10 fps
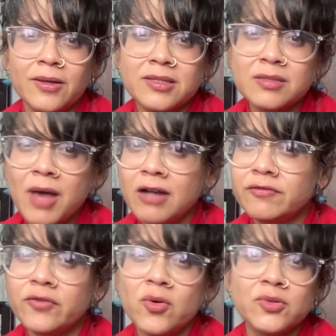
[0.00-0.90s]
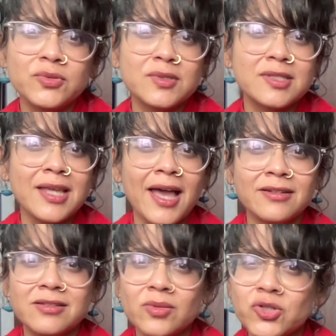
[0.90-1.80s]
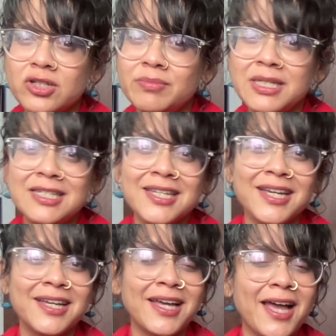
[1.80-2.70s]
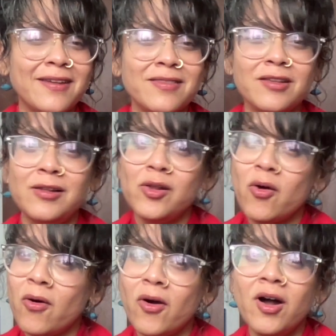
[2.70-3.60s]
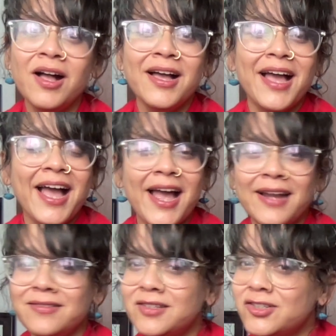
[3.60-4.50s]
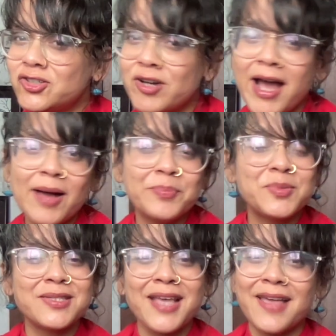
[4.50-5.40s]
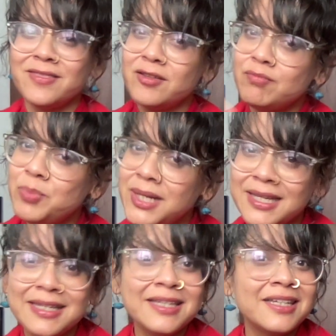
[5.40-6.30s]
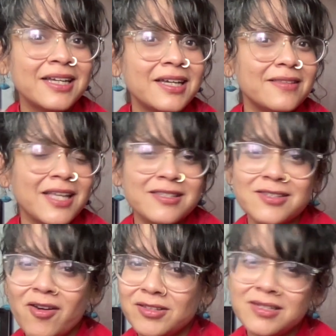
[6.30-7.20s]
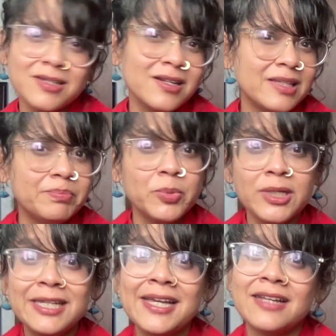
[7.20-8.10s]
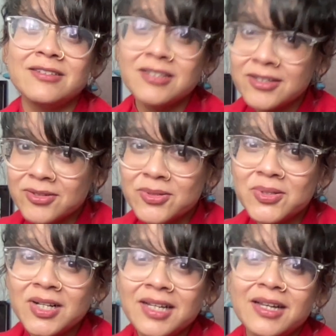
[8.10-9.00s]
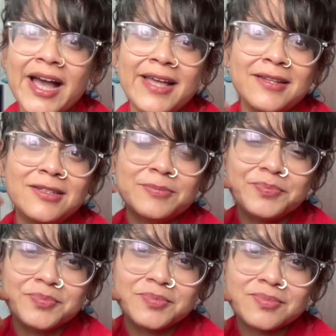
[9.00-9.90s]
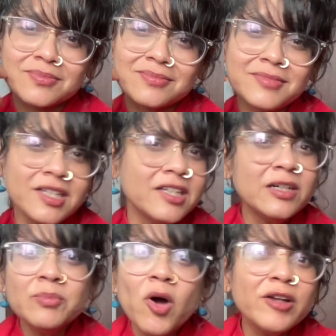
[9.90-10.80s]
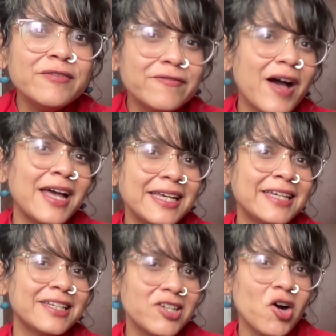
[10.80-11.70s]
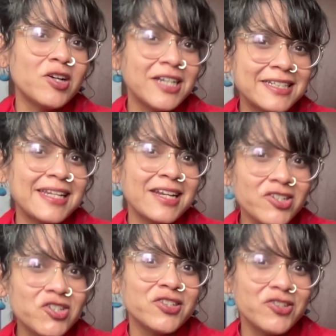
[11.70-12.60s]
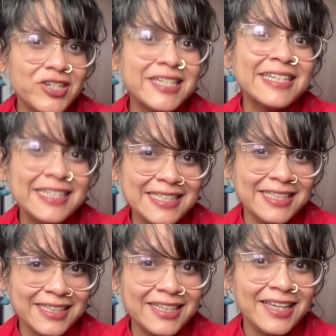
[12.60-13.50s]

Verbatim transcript: smartphones and social media and the lure and the traps and the bling that's constantly pulling at you and commodifying your attention, really.